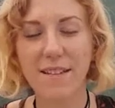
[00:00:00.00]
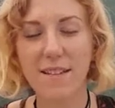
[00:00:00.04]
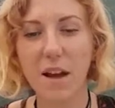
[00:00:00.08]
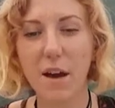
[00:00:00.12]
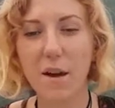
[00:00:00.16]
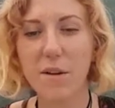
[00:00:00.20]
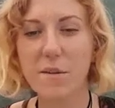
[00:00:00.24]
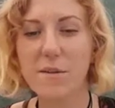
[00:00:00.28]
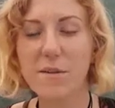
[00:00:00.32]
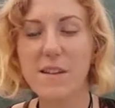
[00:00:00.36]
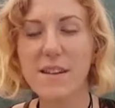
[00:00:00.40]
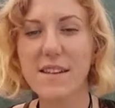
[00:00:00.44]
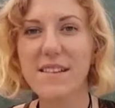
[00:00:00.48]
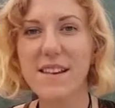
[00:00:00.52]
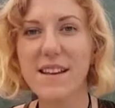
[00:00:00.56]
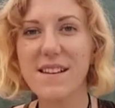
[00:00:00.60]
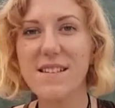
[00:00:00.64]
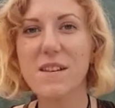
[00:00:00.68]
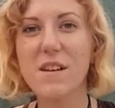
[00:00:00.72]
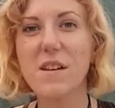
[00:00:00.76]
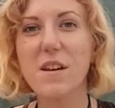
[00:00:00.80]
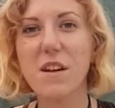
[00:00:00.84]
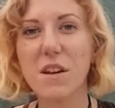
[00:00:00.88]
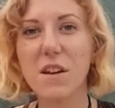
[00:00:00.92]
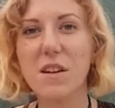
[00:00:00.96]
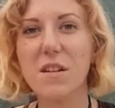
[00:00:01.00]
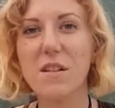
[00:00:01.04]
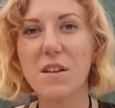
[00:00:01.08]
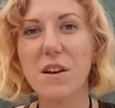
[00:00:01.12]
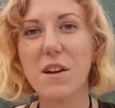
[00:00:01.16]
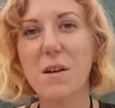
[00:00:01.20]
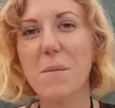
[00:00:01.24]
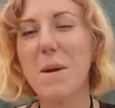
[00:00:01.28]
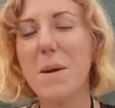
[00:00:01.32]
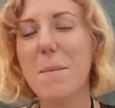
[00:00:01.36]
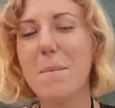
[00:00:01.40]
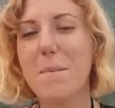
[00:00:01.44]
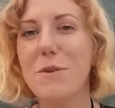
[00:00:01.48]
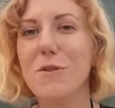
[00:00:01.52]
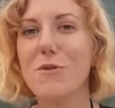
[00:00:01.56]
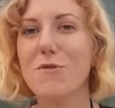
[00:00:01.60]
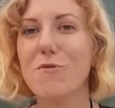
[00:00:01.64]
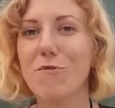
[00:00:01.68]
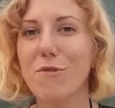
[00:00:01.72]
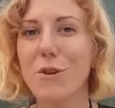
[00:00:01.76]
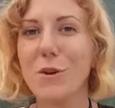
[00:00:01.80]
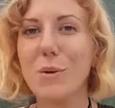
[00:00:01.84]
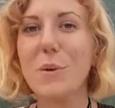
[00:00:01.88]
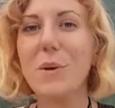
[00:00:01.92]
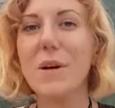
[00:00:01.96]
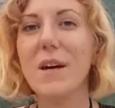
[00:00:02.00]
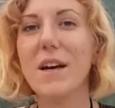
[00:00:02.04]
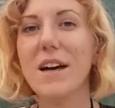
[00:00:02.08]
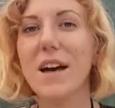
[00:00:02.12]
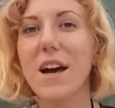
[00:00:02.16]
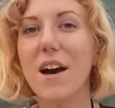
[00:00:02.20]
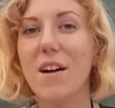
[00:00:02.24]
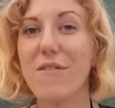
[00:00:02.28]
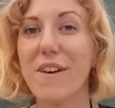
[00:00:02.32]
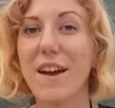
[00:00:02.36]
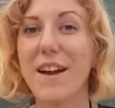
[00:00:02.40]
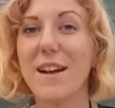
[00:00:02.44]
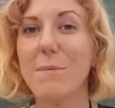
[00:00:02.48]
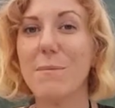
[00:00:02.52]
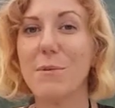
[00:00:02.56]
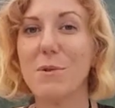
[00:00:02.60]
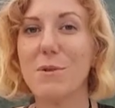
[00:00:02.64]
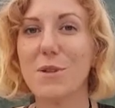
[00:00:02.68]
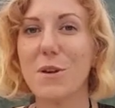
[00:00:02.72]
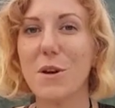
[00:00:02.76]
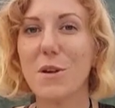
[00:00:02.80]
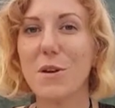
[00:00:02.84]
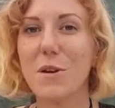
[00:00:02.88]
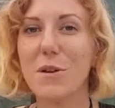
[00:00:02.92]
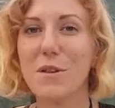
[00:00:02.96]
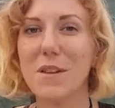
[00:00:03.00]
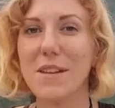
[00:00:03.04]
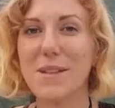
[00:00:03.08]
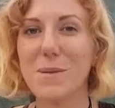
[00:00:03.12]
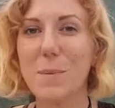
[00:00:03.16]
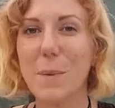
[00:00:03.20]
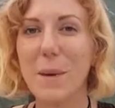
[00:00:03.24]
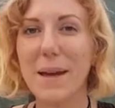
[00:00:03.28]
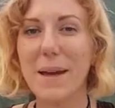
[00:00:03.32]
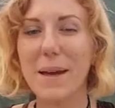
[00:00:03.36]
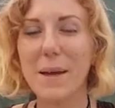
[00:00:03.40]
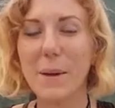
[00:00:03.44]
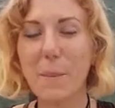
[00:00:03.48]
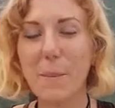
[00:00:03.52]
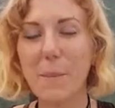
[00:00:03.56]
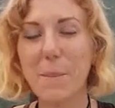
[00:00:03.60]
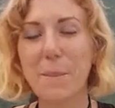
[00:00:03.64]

So there's a good, going to be a middle route available to you this week.